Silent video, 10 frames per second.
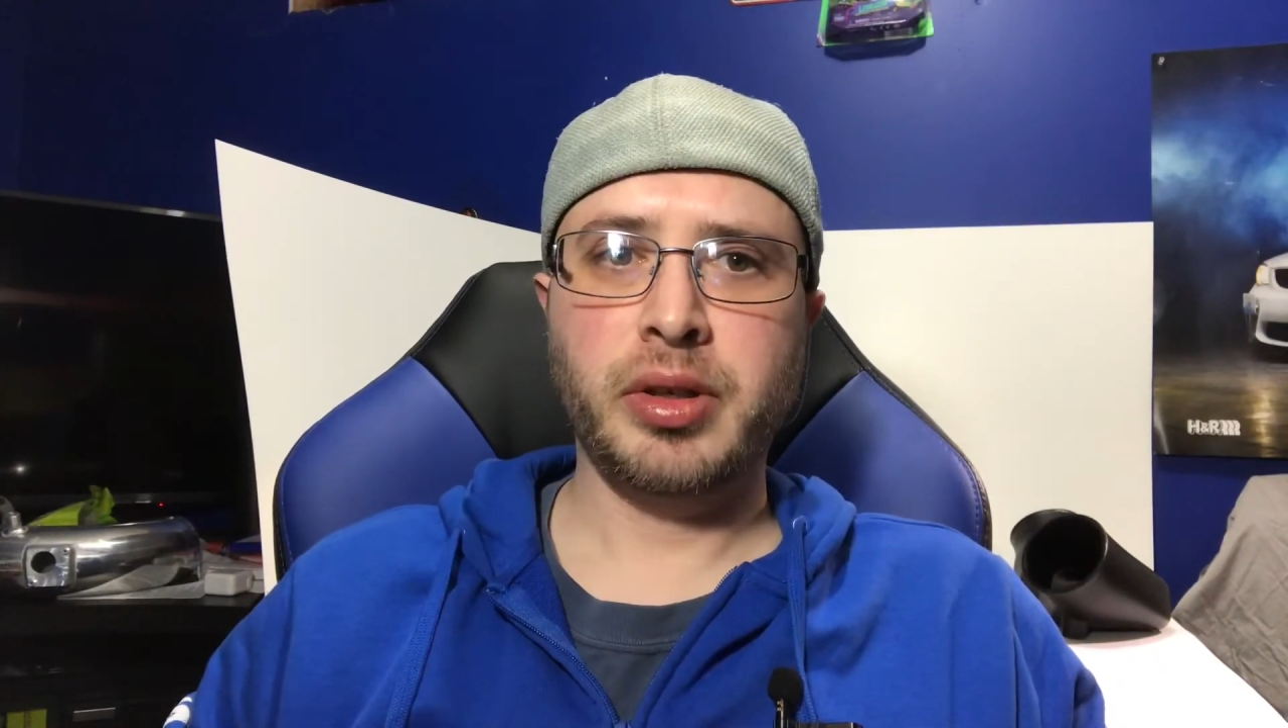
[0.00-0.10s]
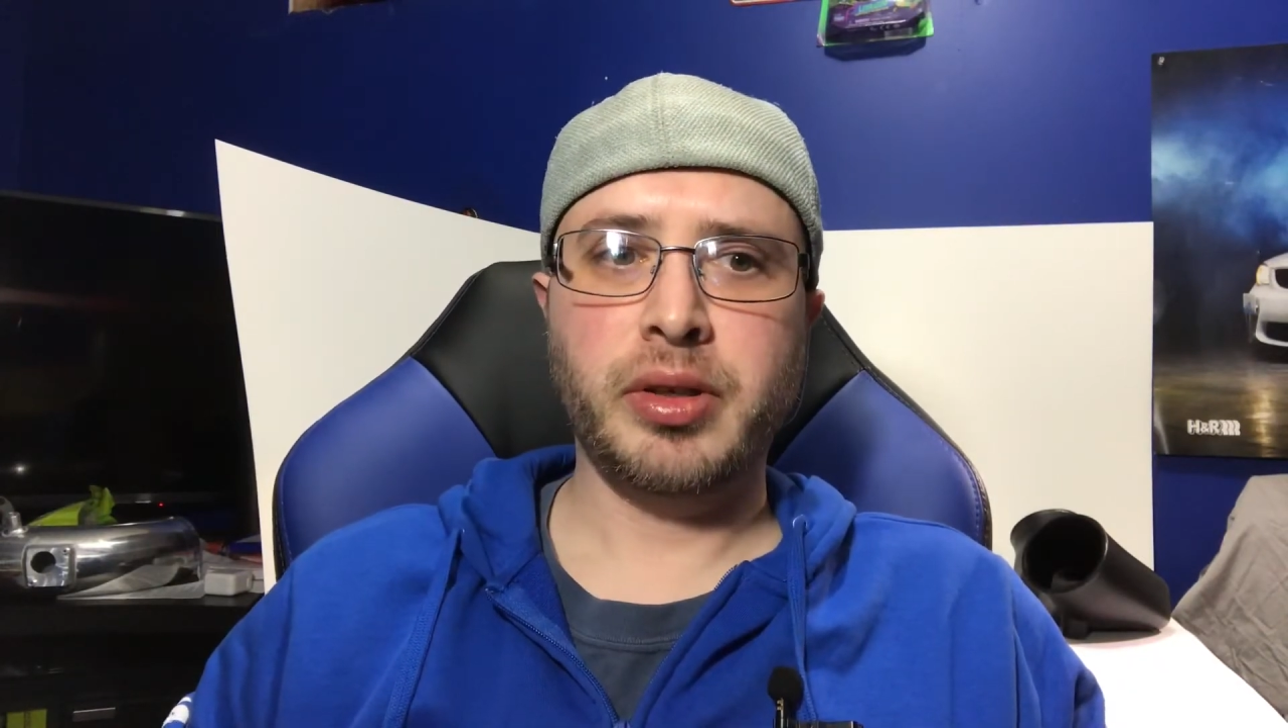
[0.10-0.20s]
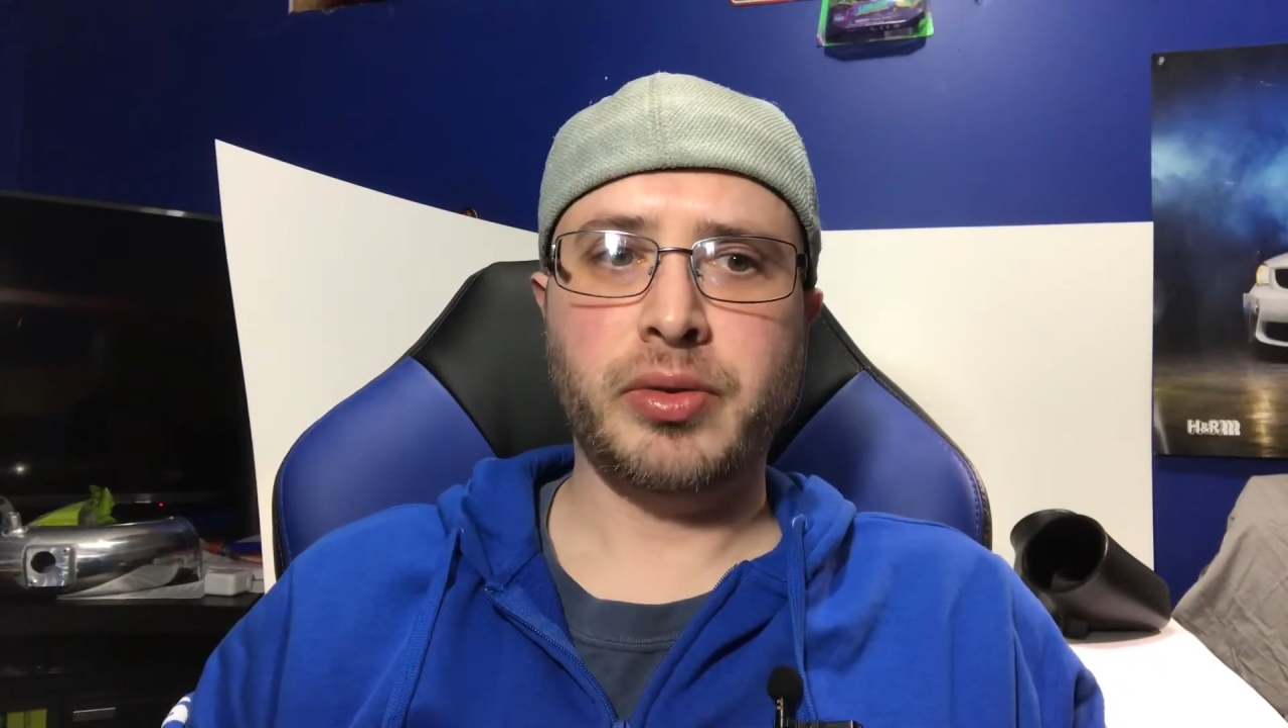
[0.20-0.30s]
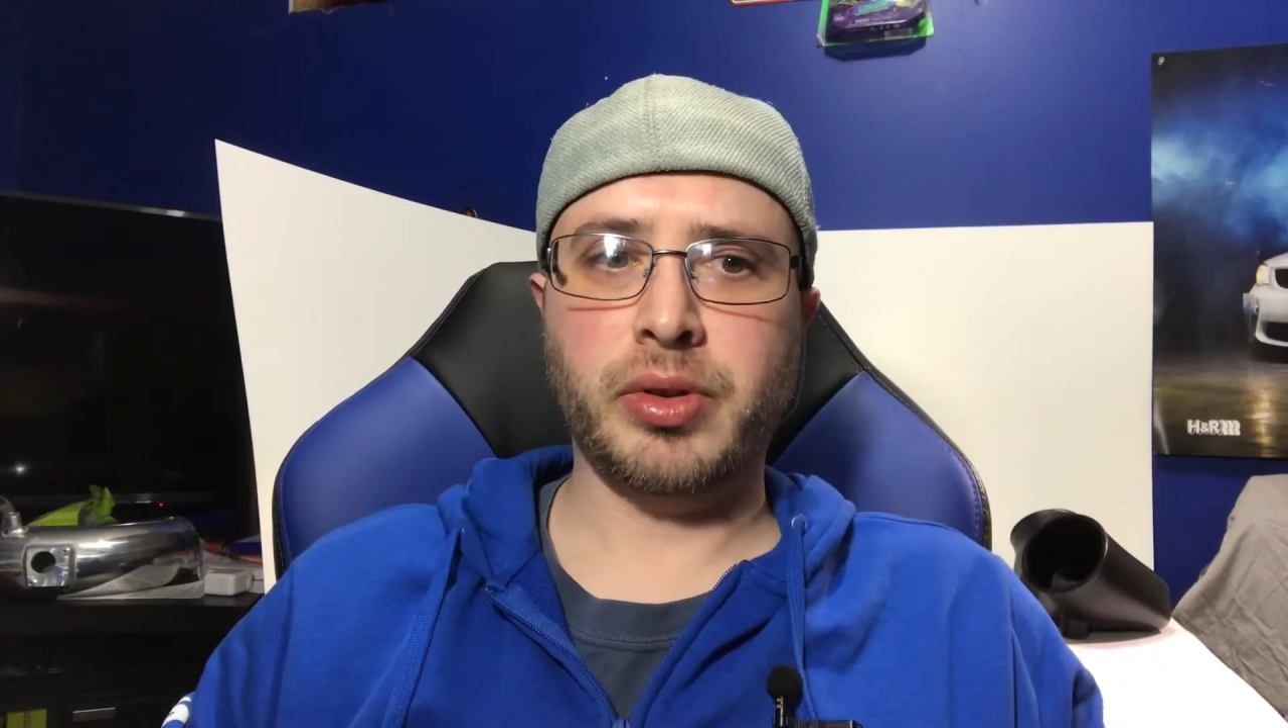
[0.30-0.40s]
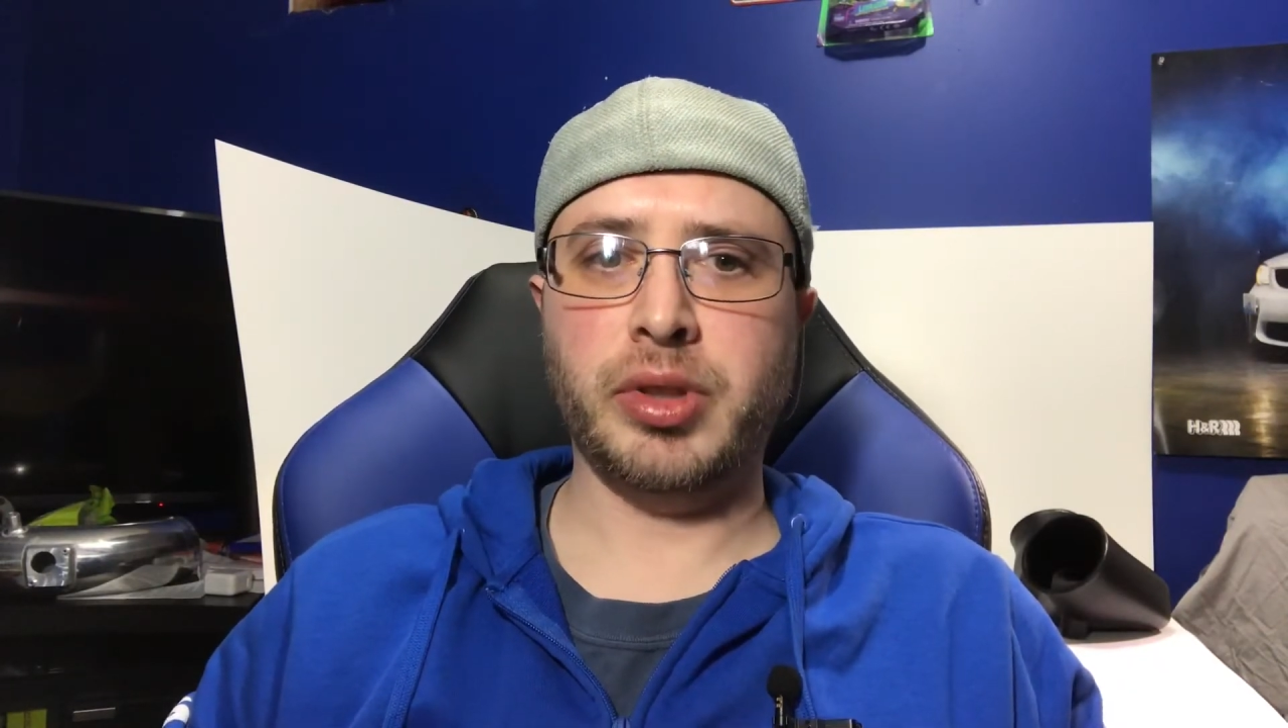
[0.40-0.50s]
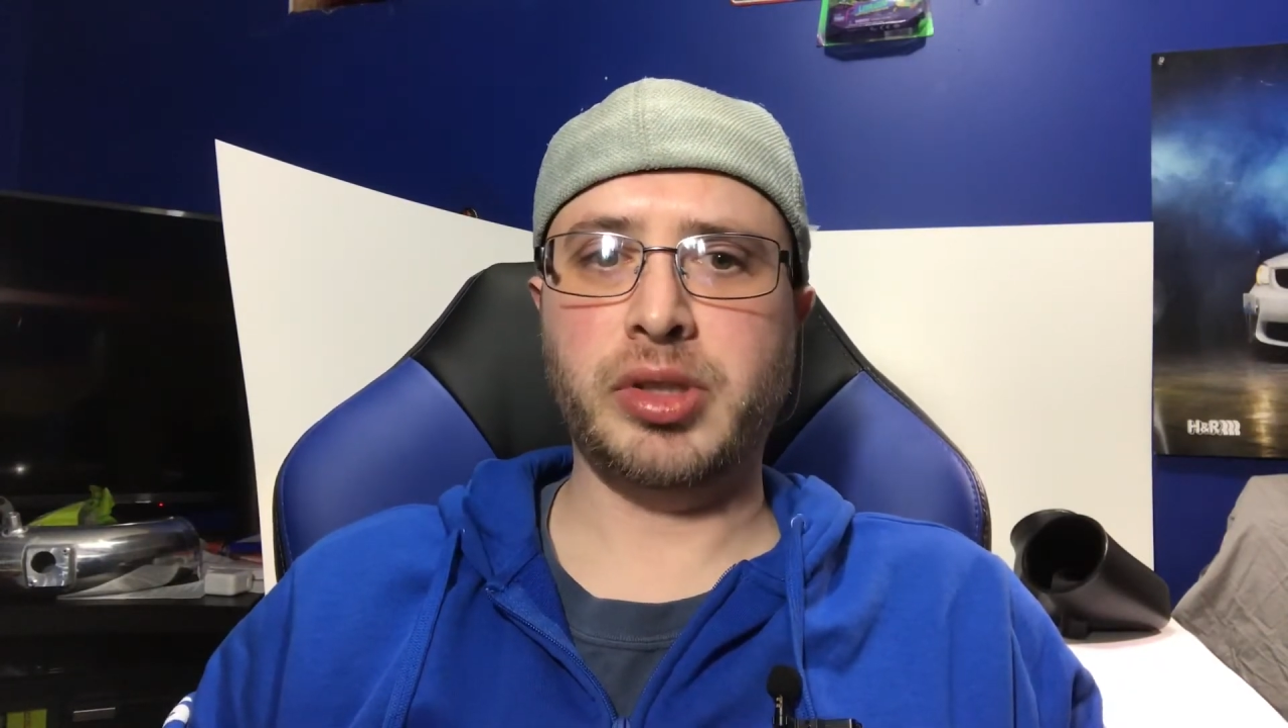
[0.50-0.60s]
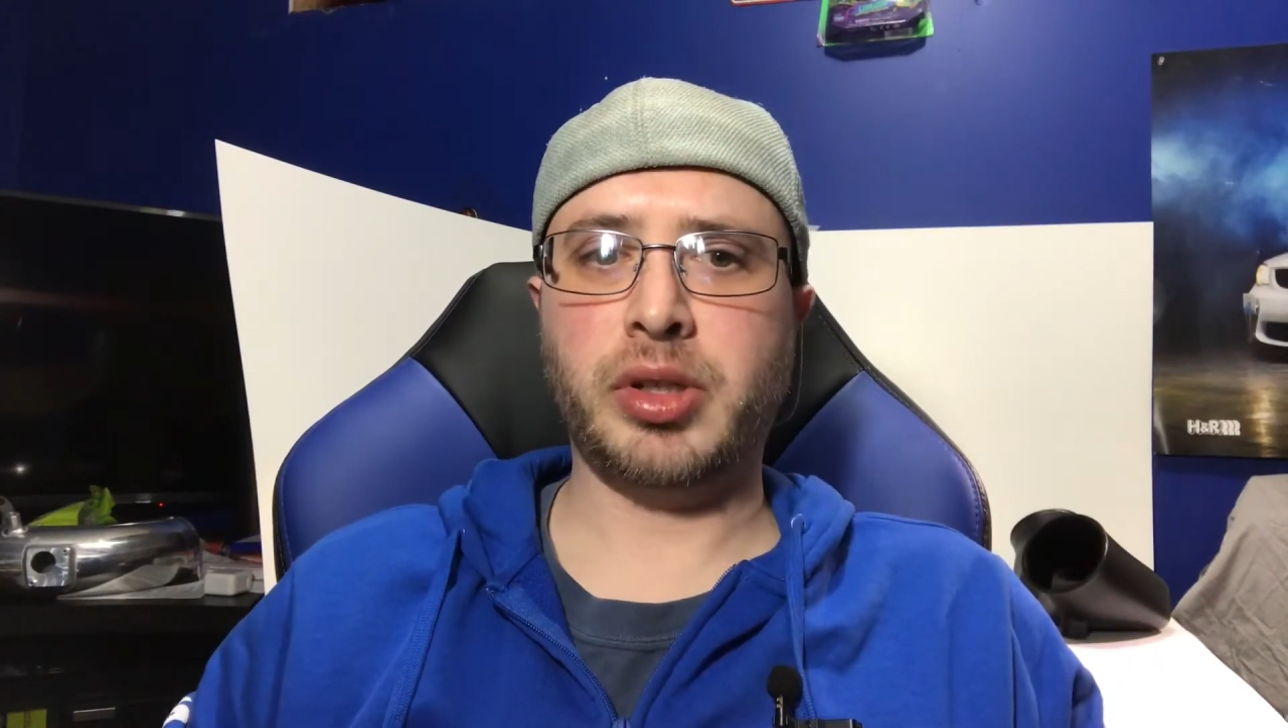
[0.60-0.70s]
for these